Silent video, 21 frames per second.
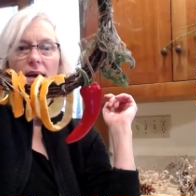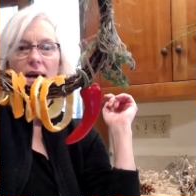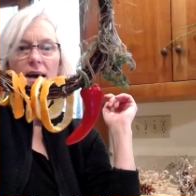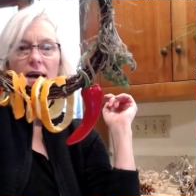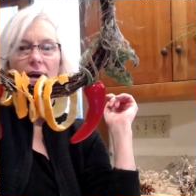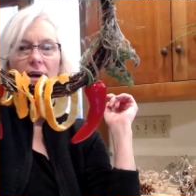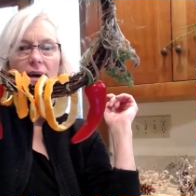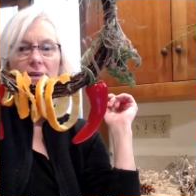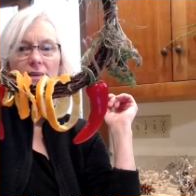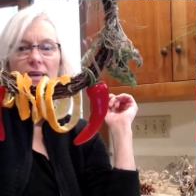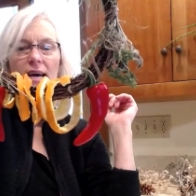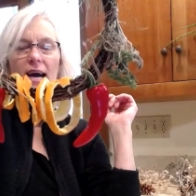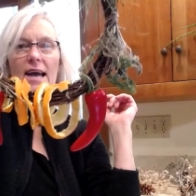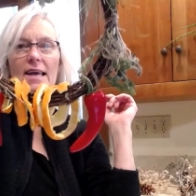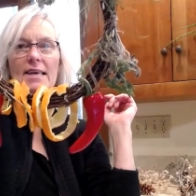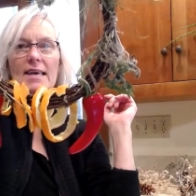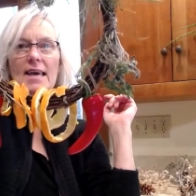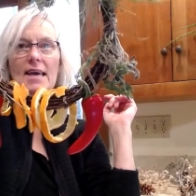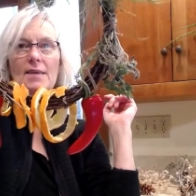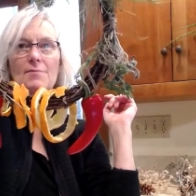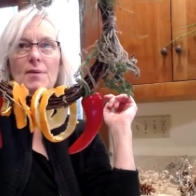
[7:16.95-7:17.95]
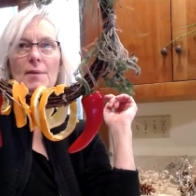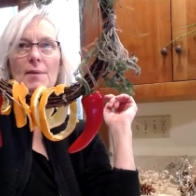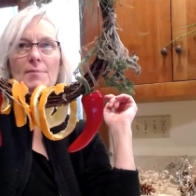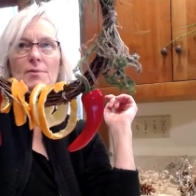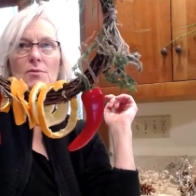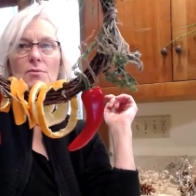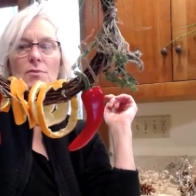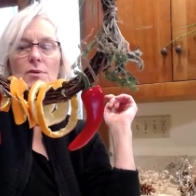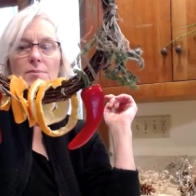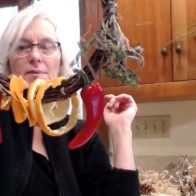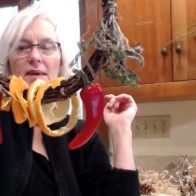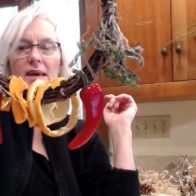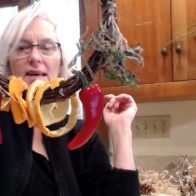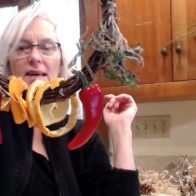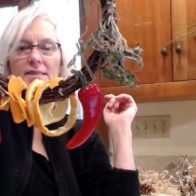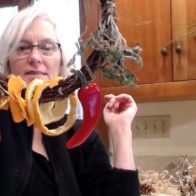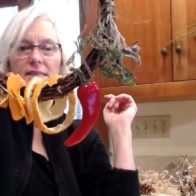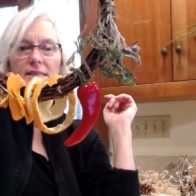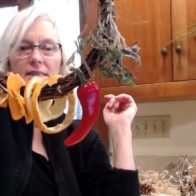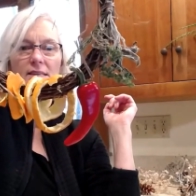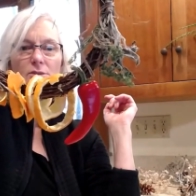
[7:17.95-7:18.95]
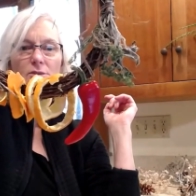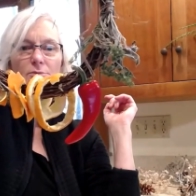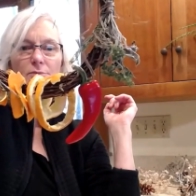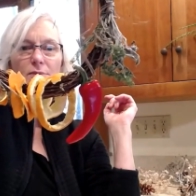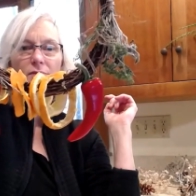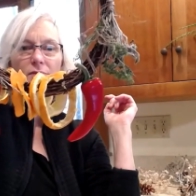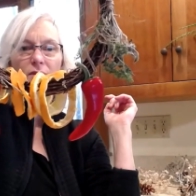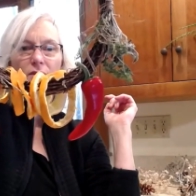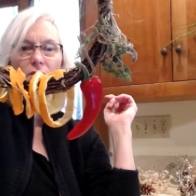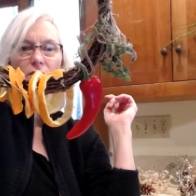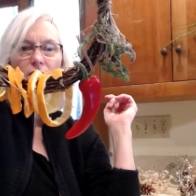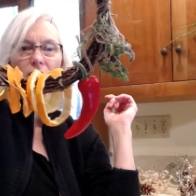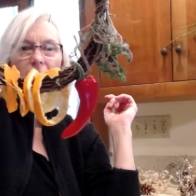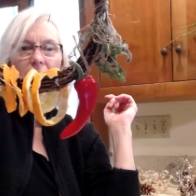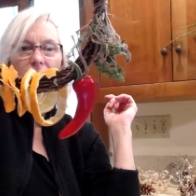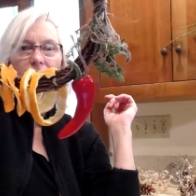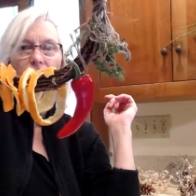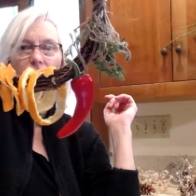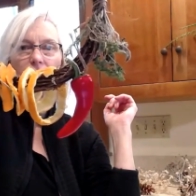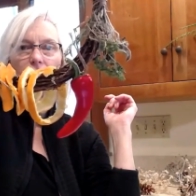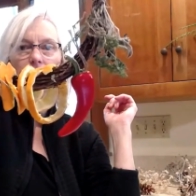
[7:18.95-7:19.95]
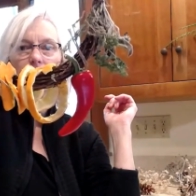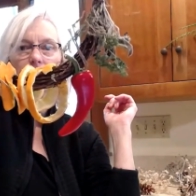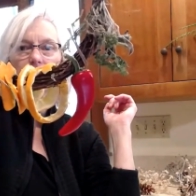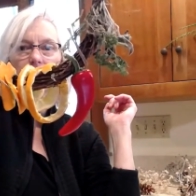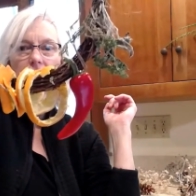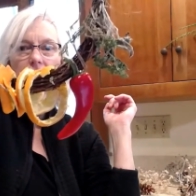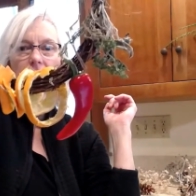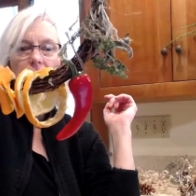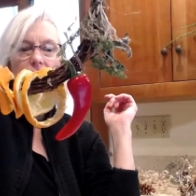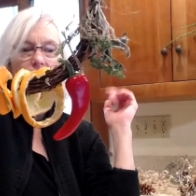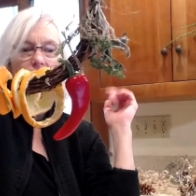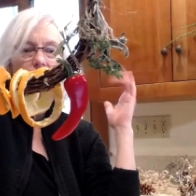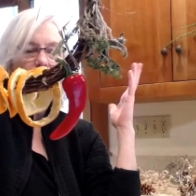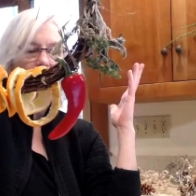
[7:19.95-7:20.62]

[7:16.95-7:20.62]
Cayenne pepper would be ideal, but if you don't have those,